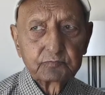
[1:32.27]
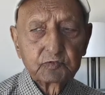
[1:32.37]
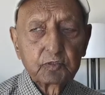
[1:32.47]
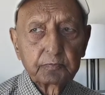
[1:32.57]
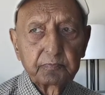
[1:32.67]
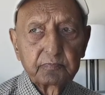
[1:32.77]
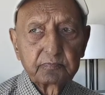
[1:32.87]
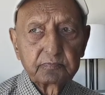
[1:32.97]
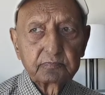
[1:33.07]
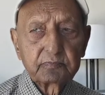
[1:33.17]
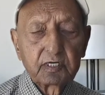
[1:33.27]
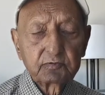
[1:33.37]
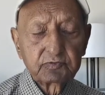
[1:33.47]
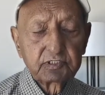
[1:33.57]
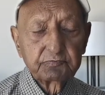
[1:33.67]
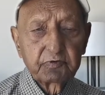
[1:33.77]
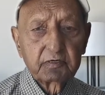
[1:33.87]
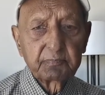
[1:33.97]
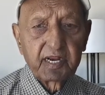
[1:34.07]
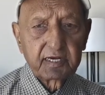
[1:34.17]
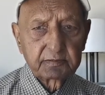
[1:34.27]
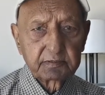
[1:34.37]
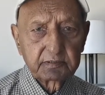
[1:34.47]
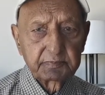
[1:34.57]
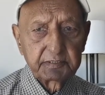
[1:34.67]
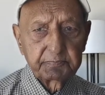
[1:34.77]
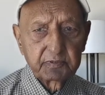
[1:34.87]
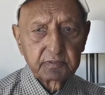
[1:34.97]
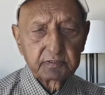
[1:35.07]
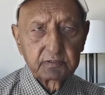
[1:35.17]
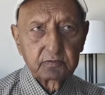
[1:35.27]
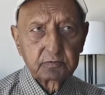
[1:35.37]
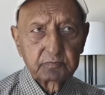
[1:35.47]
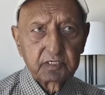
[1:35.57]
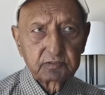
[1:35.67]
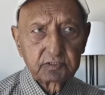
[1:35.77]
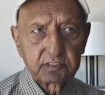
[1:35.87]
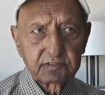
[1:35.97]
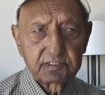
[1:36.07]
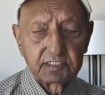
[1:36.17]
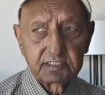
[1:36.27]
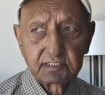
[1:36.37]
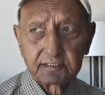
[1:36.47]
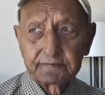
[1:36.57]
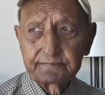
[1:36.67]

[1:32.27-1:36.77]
no houses for black people on Marshall Street.